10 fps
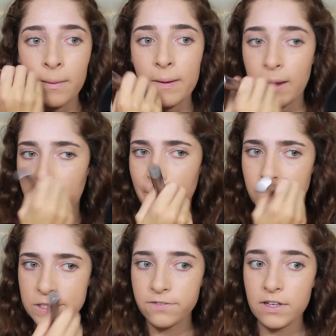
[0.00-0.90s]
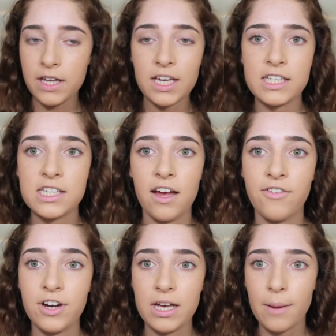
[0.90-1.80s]
And I also feel like it's
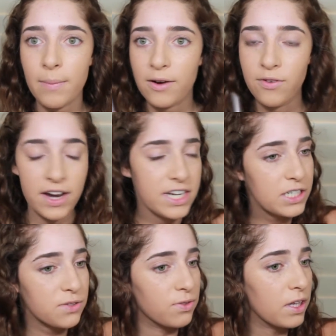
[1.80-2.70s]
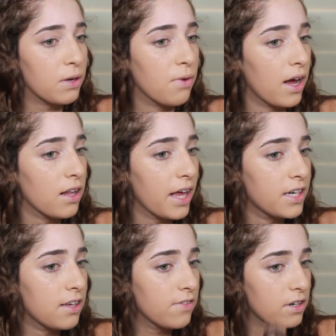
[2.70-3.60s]
covering up my redness really well. I
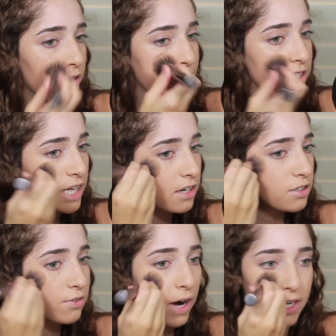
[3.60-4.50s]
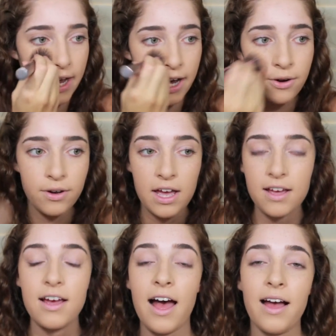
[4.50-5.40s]
didn't even notice that till right now.
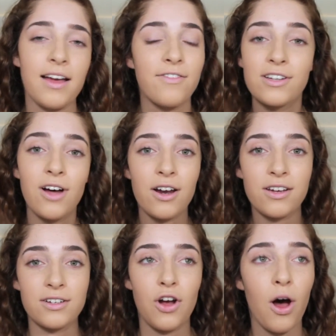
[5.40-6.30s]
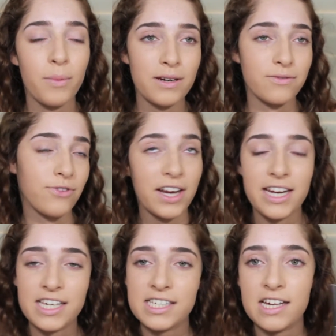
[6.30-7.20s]
I have a lot of common
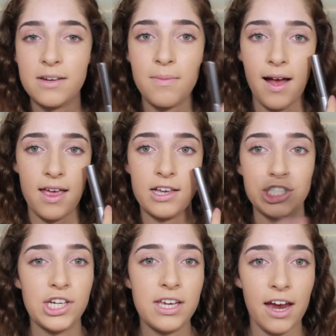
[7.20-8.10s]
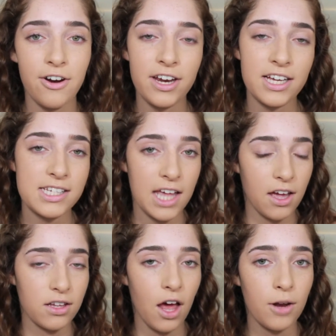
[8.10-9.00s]
redness in my cheek areas like
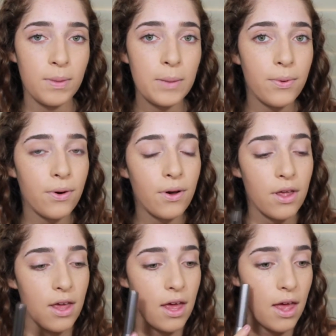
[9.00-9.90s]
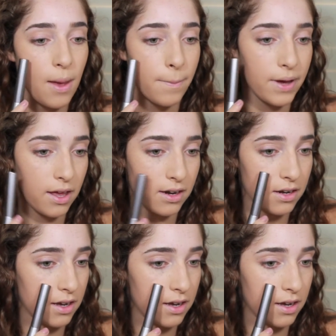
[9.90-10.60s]
a lot of people, but